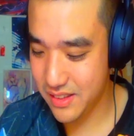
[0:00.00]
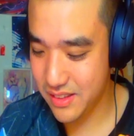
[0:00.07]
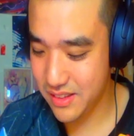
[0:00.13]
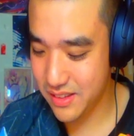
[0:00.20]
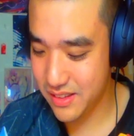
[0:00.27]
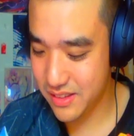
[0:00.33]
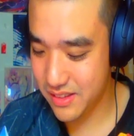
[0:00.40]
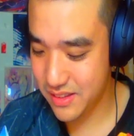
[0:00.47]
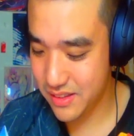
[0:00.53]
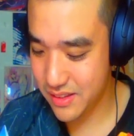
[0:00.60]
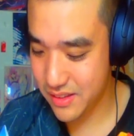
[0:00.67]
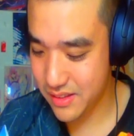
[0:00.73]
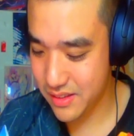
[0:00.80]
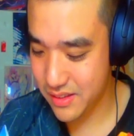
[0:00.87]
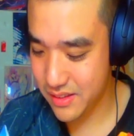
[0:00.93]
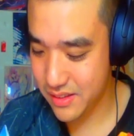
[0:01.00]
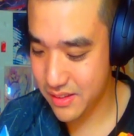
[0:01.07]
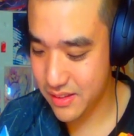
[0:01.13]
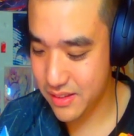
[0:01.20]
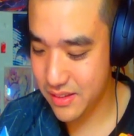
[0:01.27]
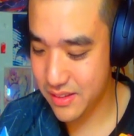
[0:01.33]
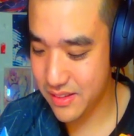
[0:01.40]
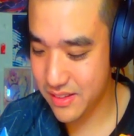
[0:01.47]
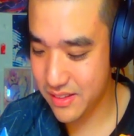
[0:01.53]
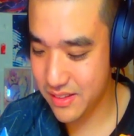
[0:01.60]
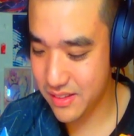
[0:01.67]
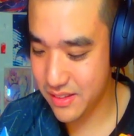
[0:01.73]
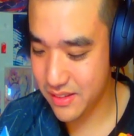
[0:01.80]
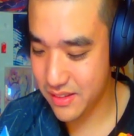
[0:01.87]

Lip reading: (no one is talking)